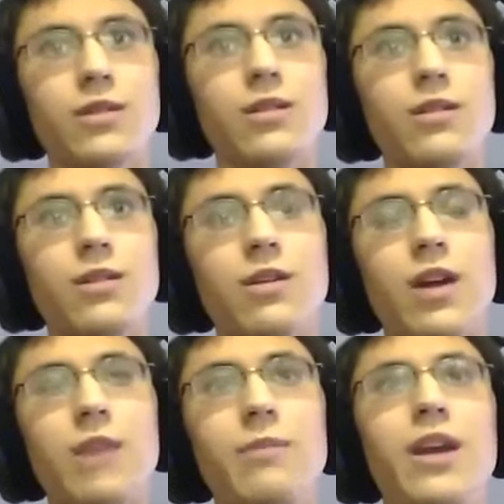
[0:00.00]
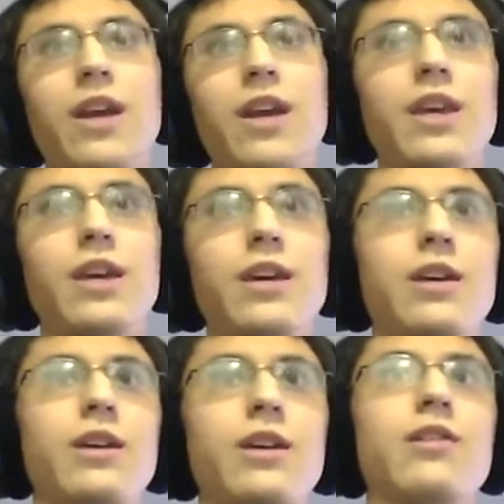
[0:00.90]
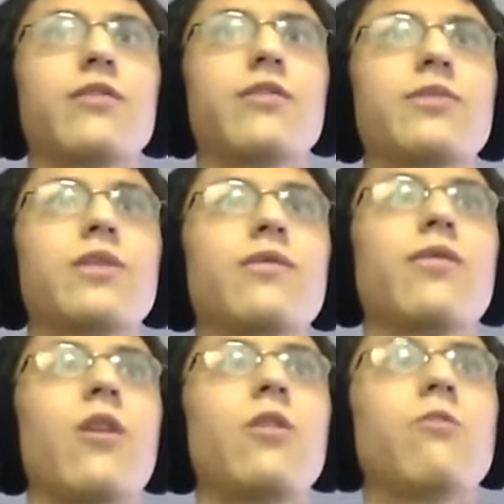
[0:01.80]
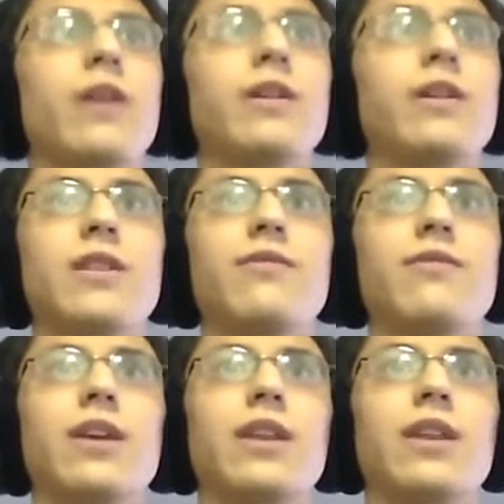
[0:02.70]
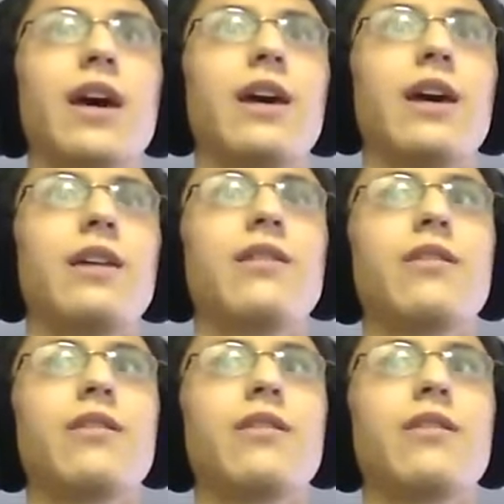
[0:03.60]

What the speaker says: Although, I mean, I think in terms of hardware and stuff like that,